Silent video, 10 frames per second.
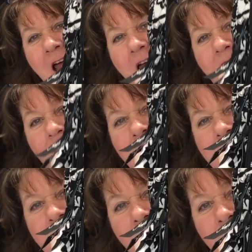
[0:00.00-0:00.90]
And
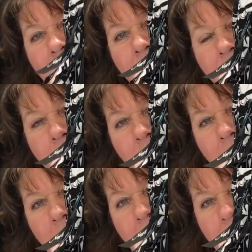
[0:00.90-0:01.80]
also
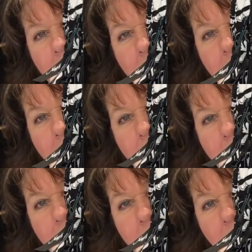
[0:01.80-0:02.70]

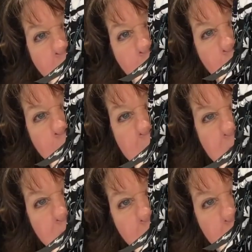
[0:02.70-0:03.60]
a couple of
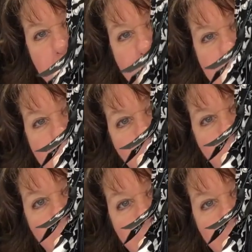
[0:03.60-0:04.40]
pins from places that we've